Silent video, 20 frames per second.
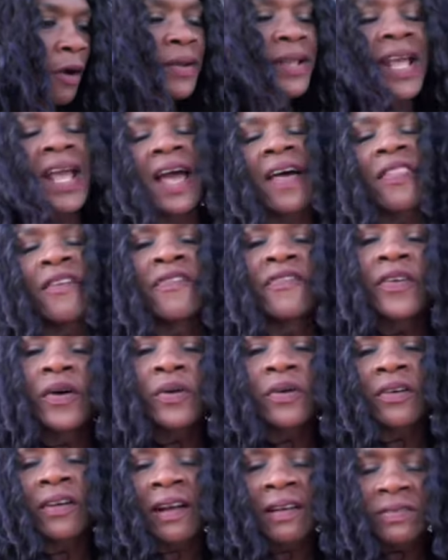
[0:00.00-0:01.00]
Oh yeah, the
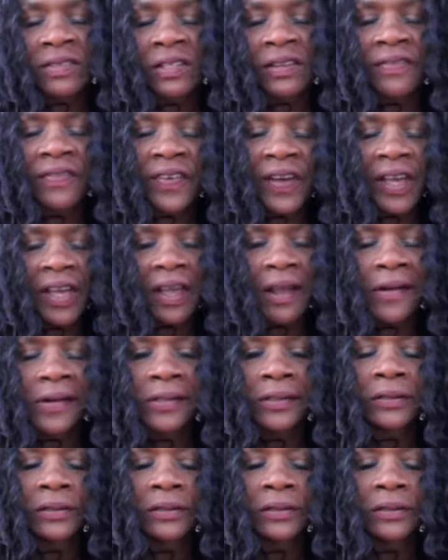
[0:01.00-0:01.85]
photographs look fake.